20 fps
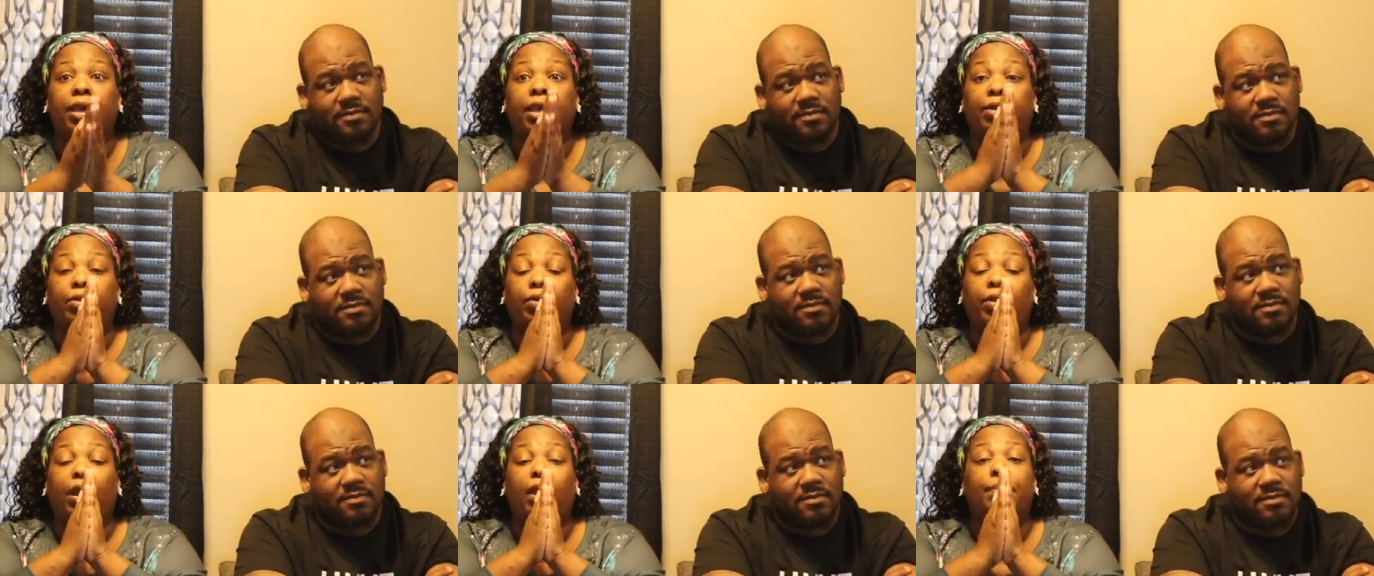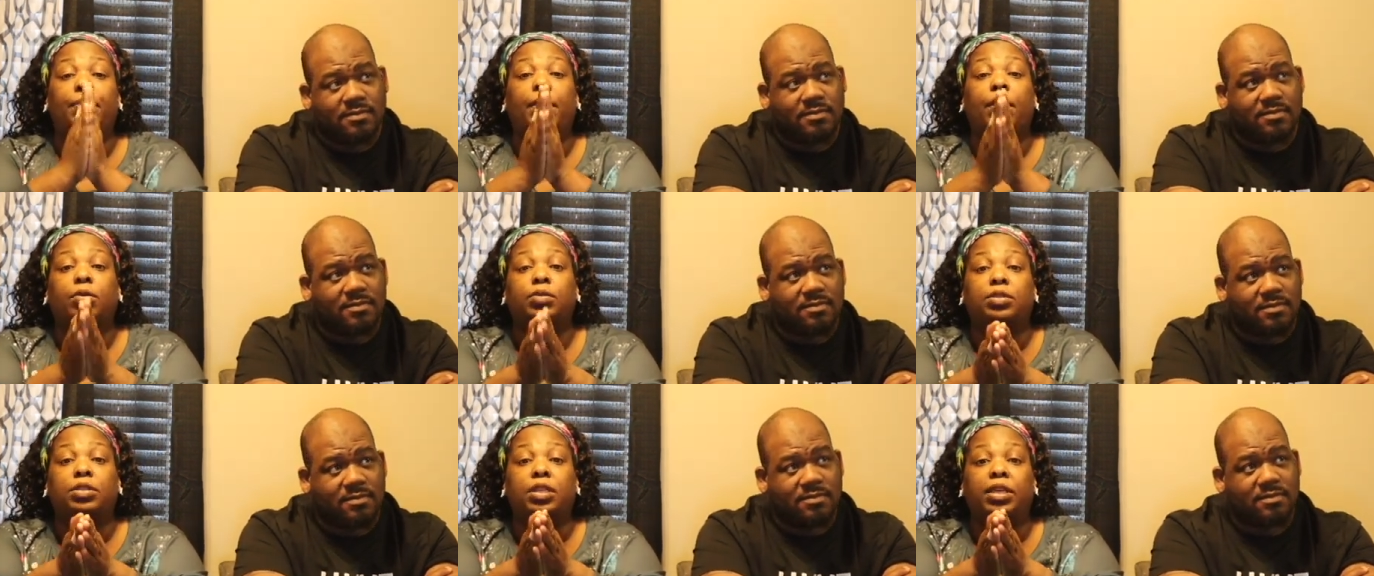Speaker 1: You can't
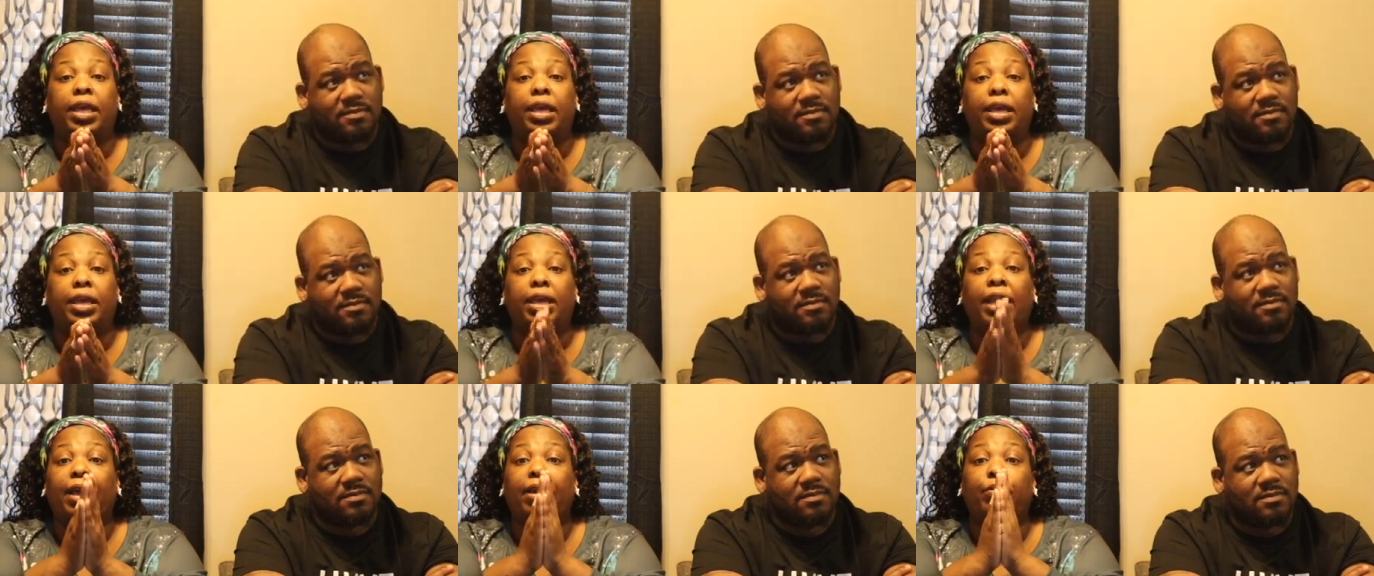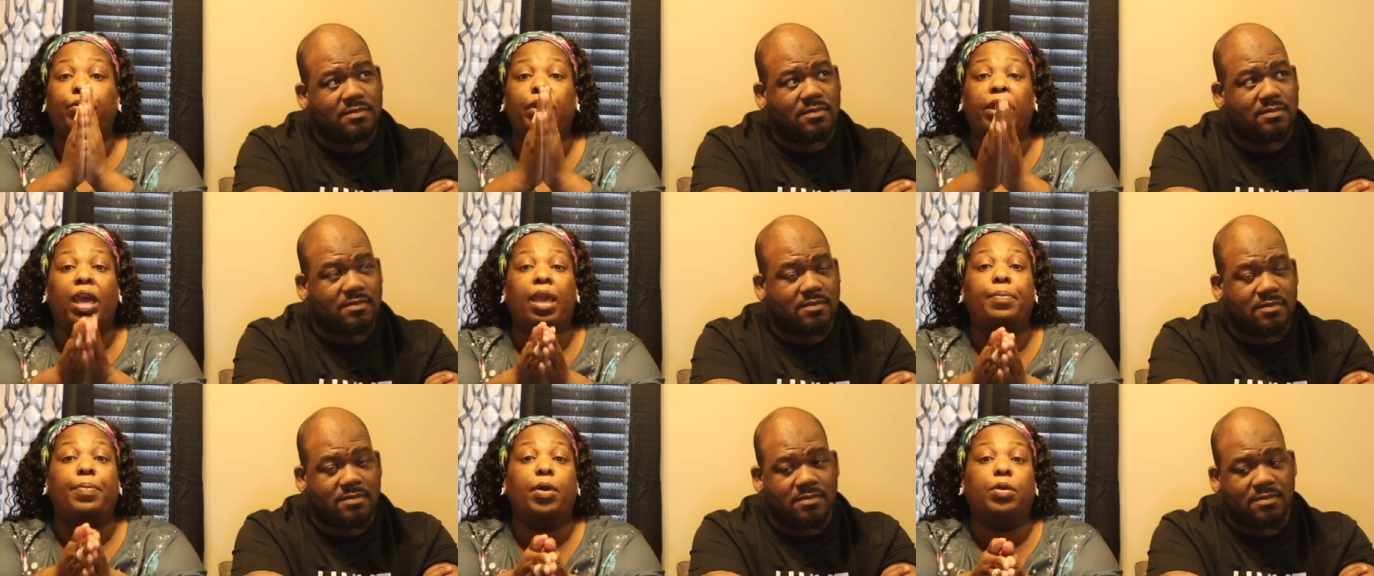post today. Like we
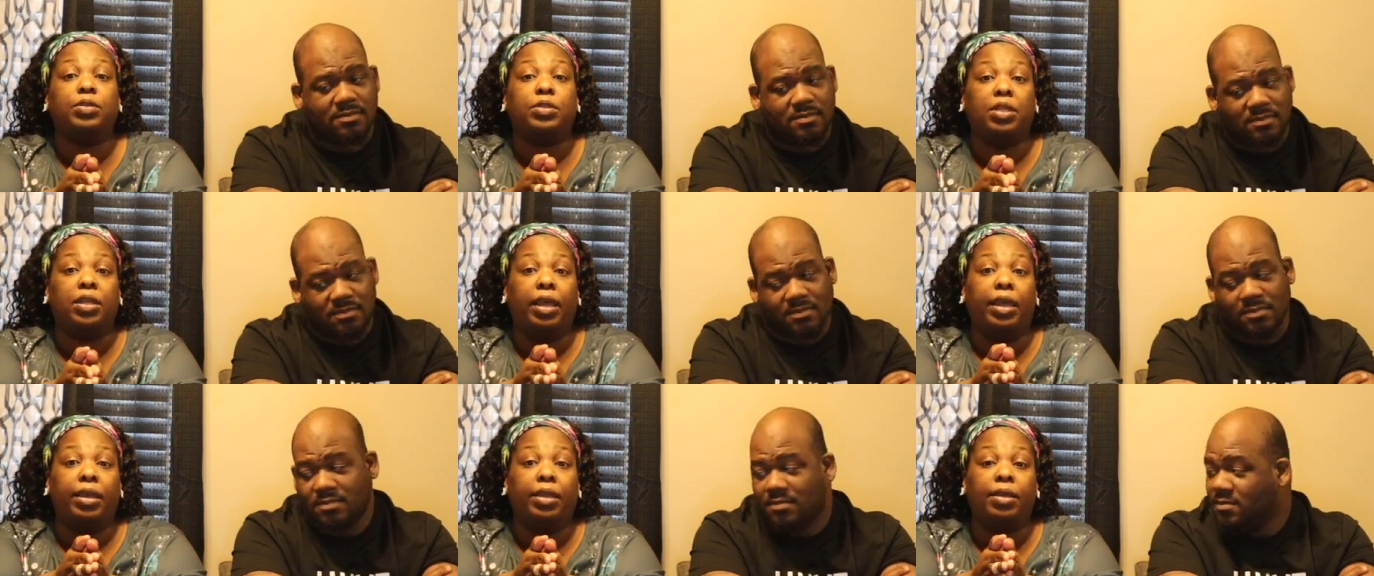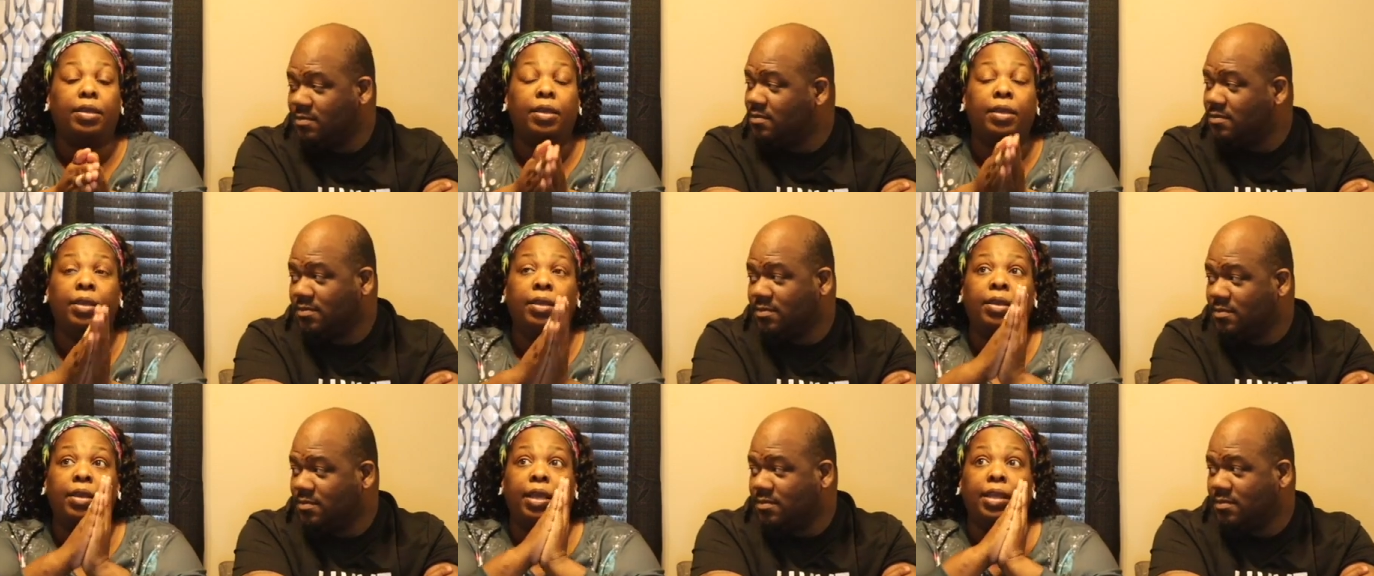can't post today
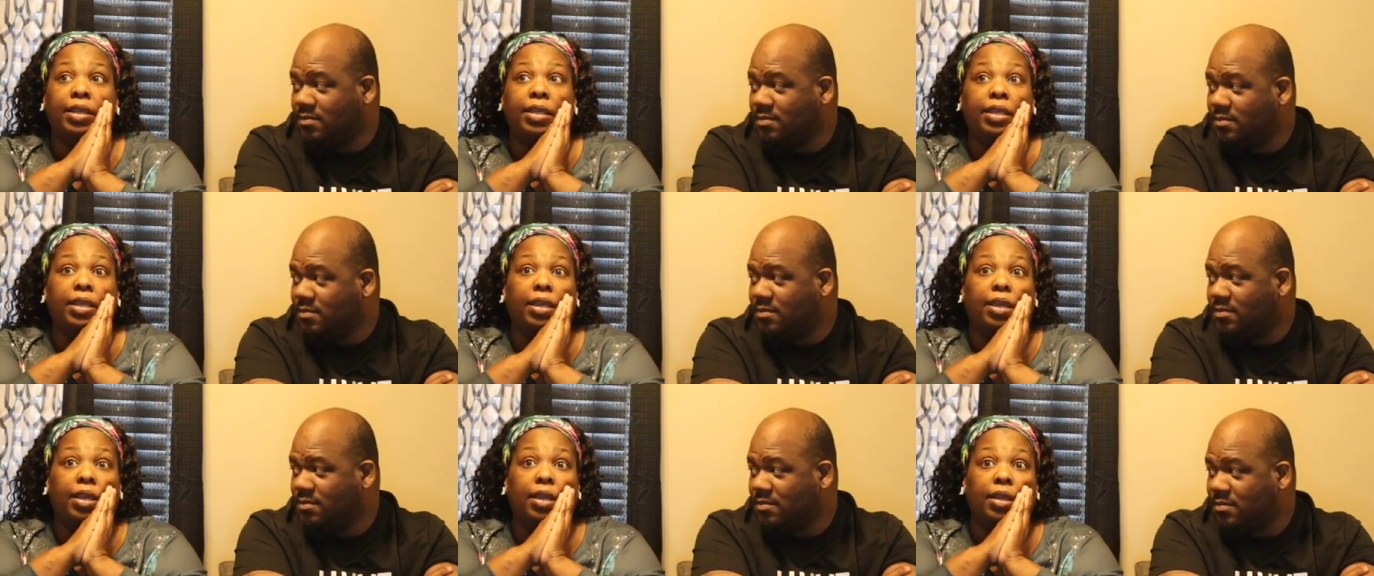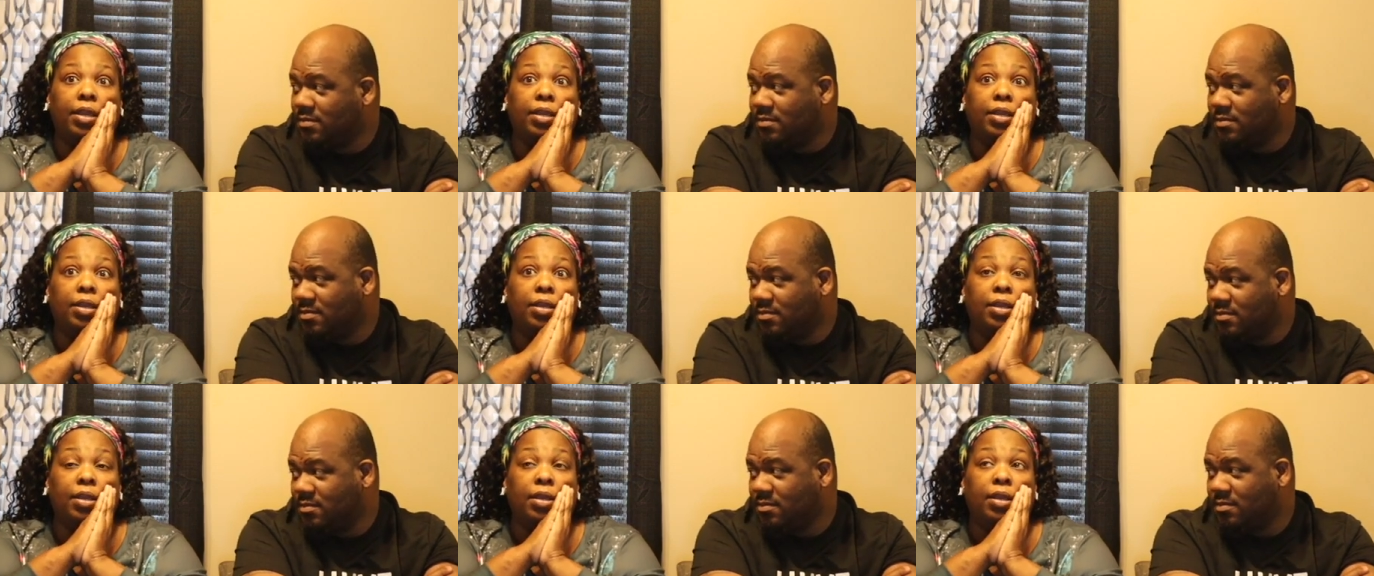and
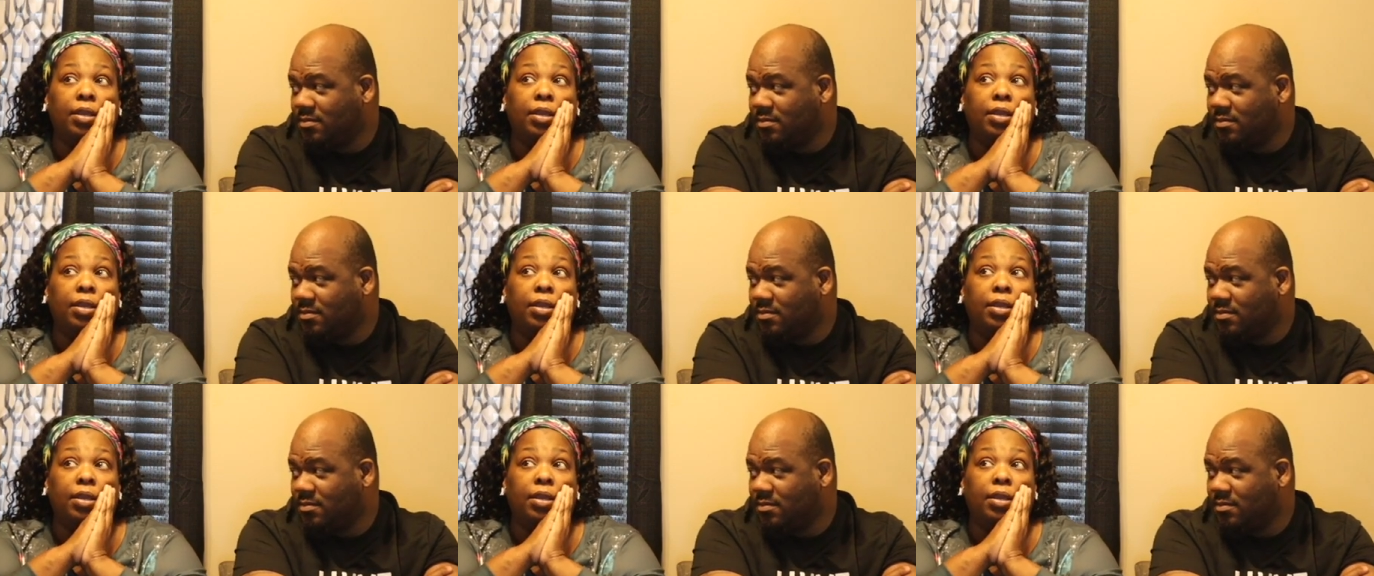then